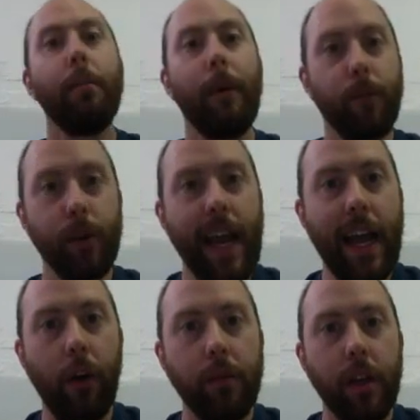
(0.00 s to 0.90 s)
But for
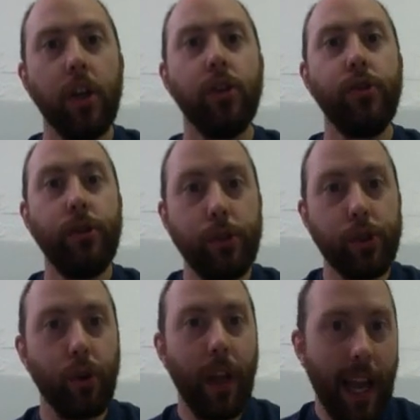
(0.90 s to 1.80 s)
now,
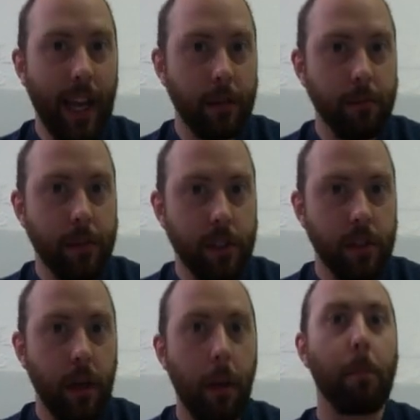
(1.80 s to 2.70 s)
neutral atoms,